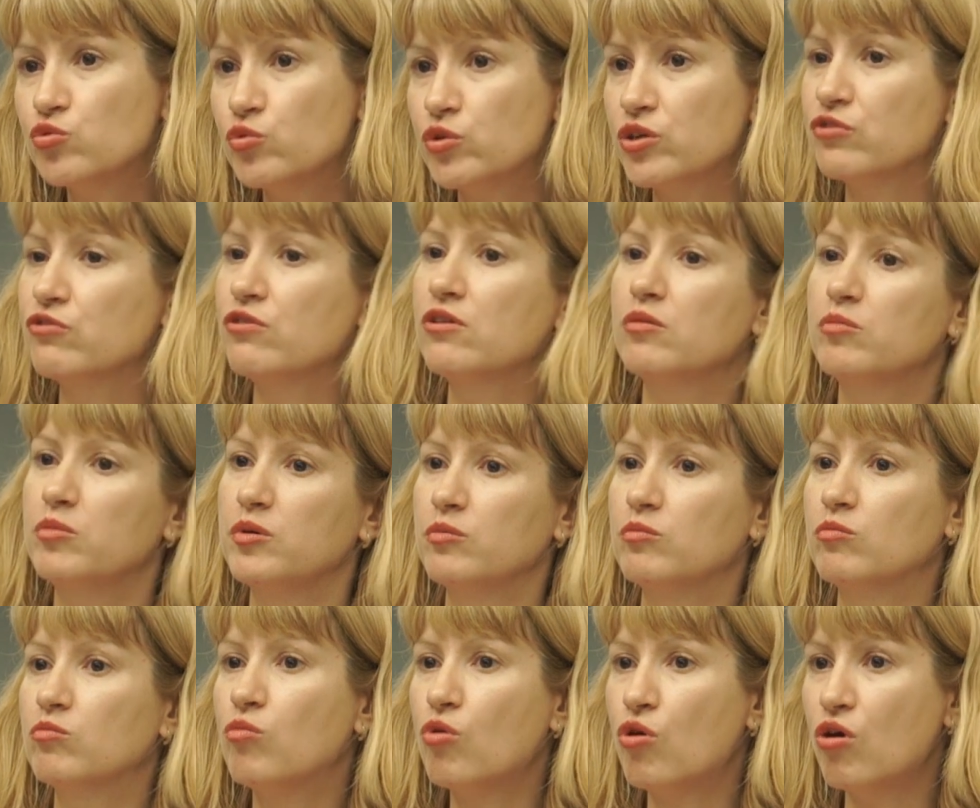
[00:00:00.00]
Will there be
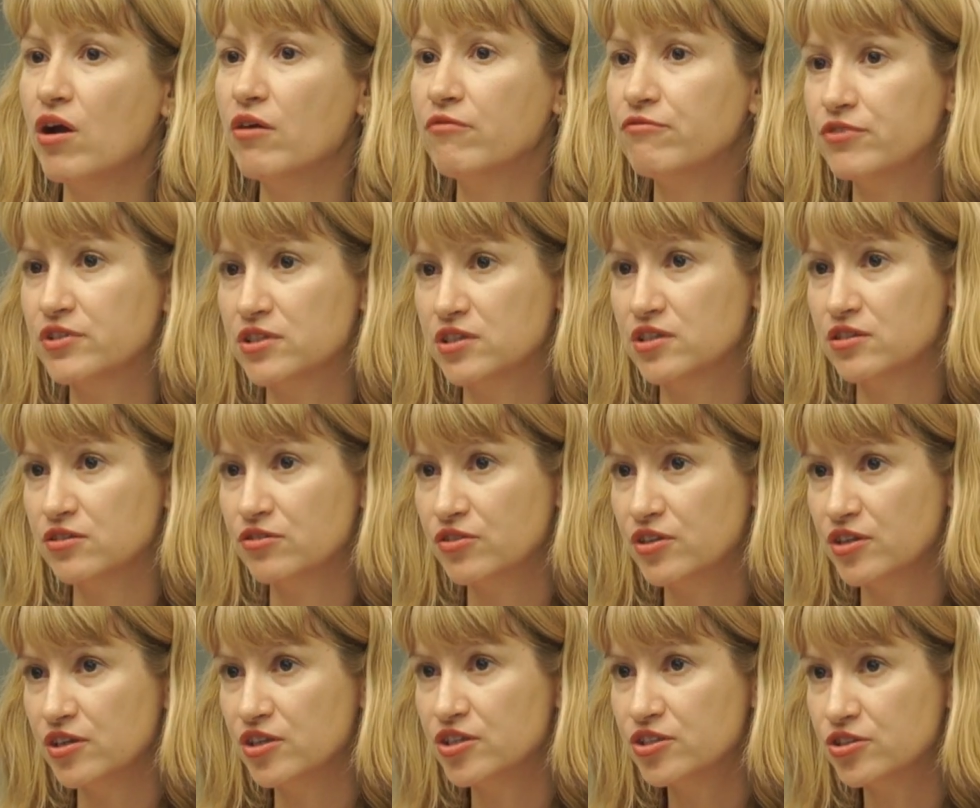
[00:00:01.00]
more emphasis on
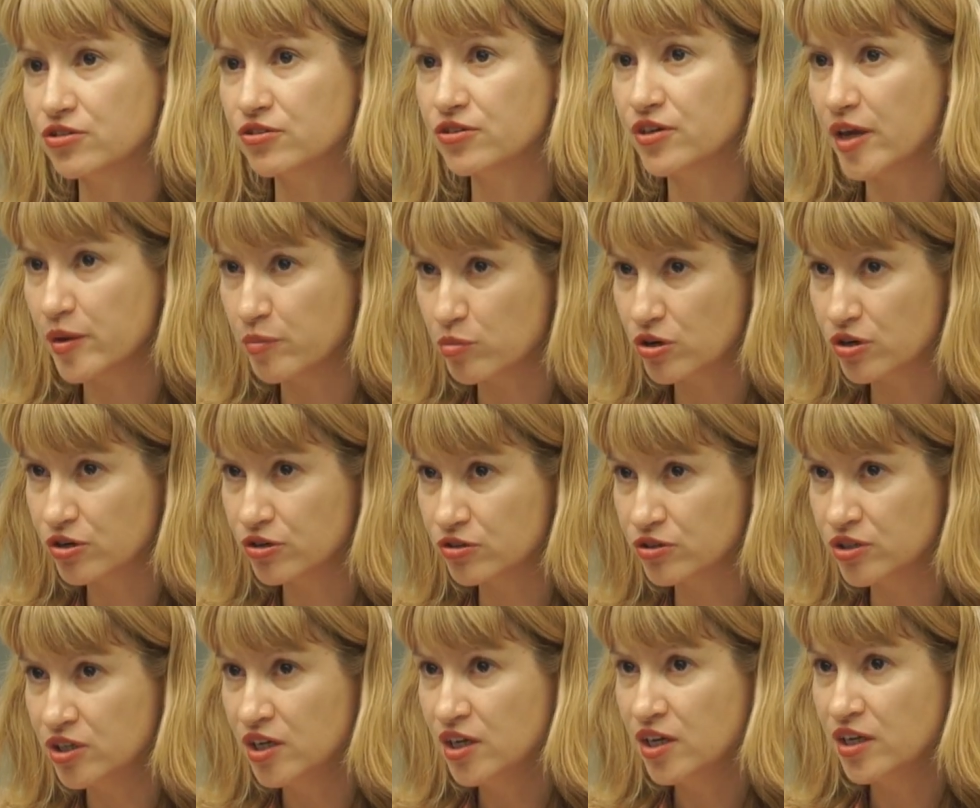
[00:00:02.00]
the Eastern
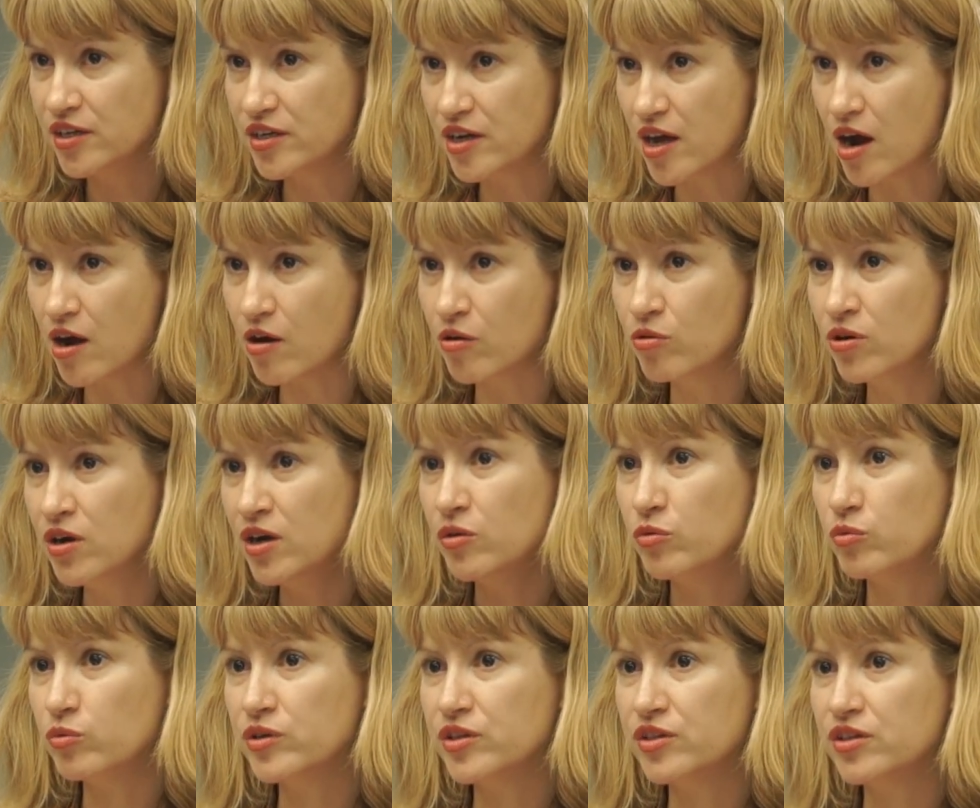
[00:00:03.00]
neighborhood now
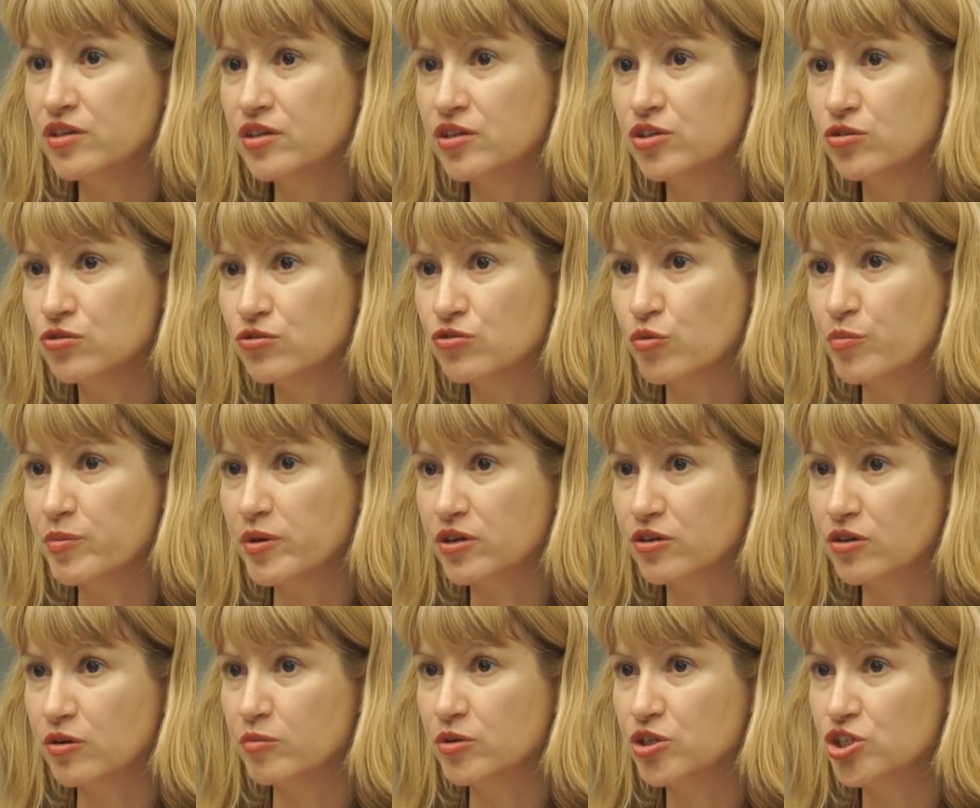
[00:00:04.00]
with the new European
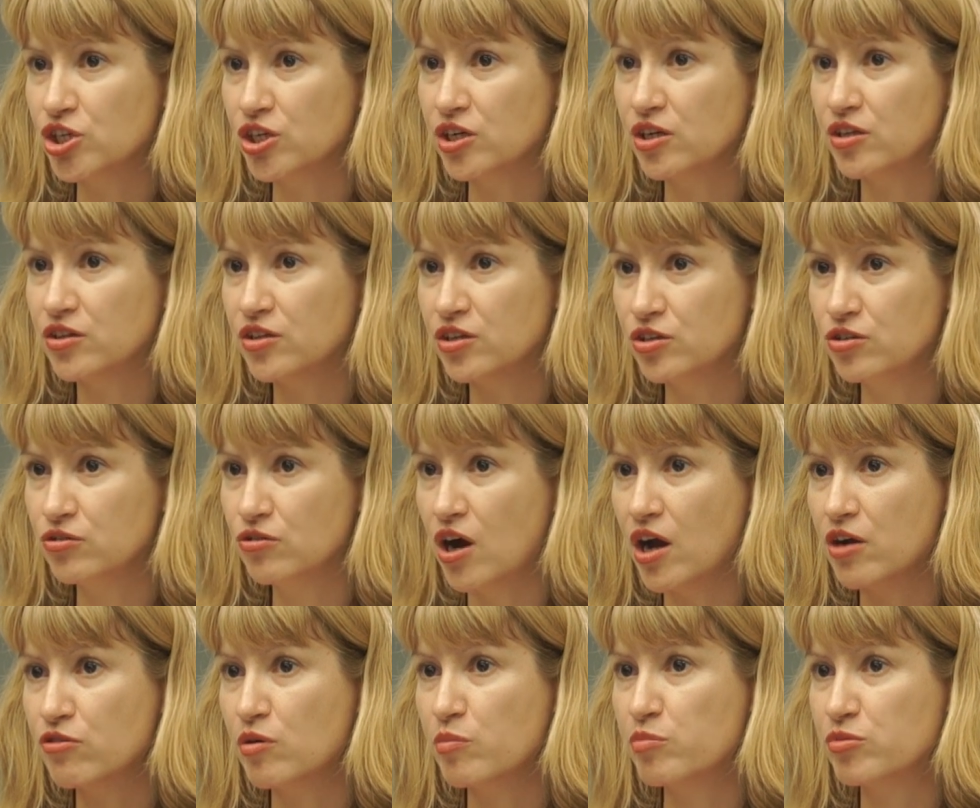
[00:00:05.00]
Commission and the new
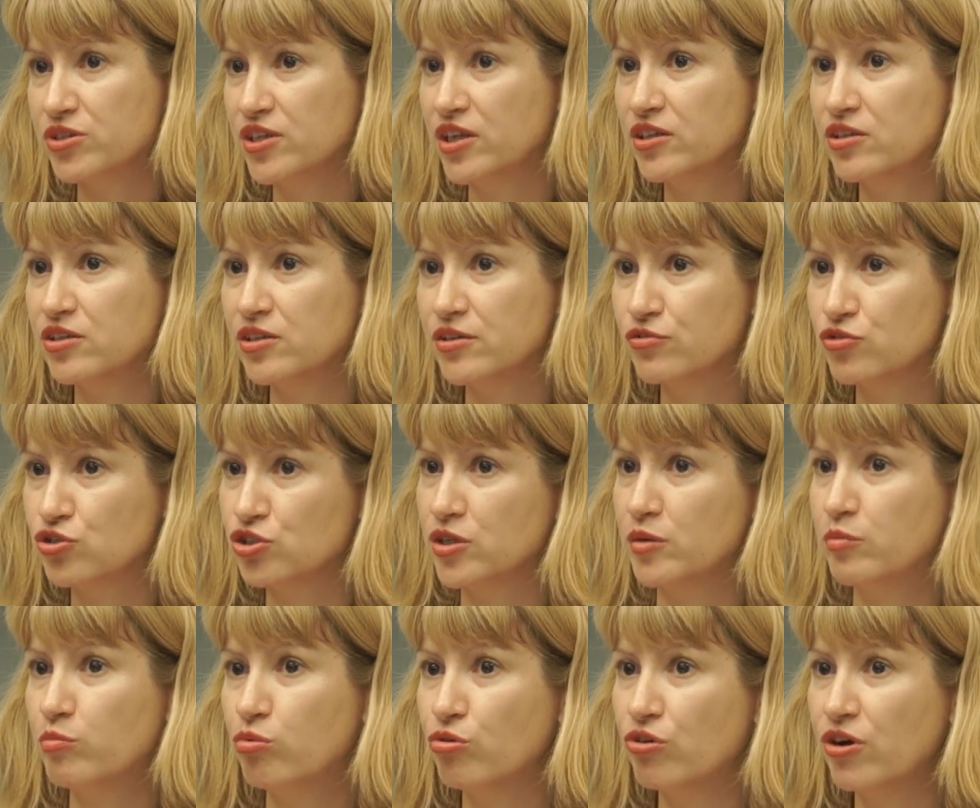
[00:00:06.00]
High Representative
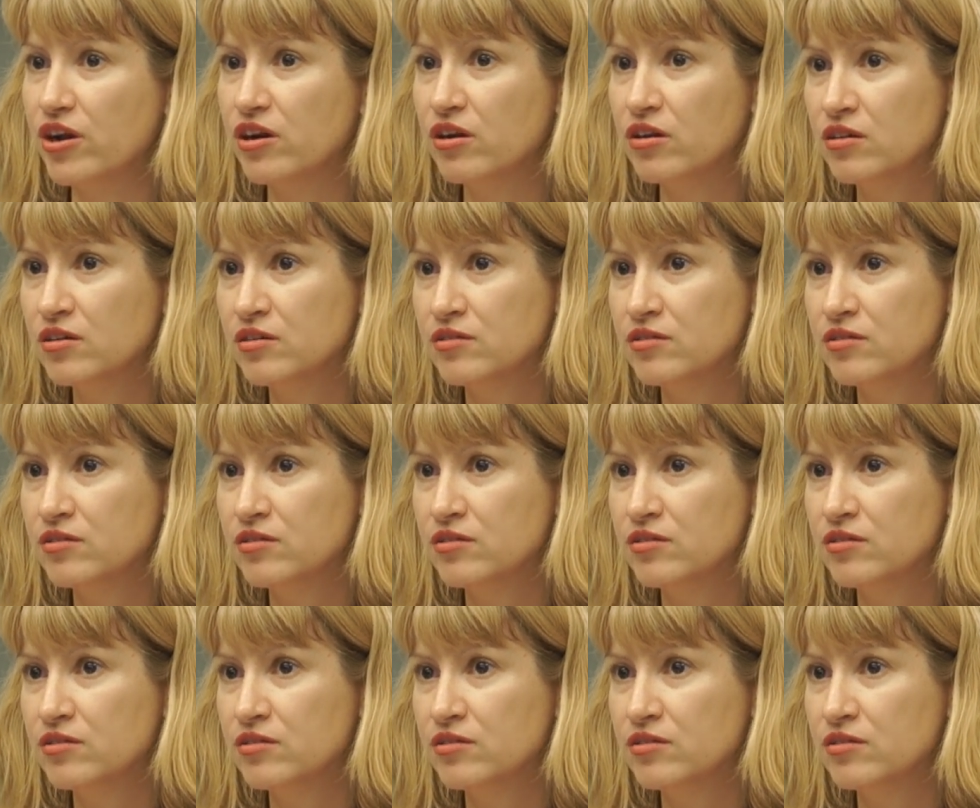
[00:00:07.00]
Josep Borrell?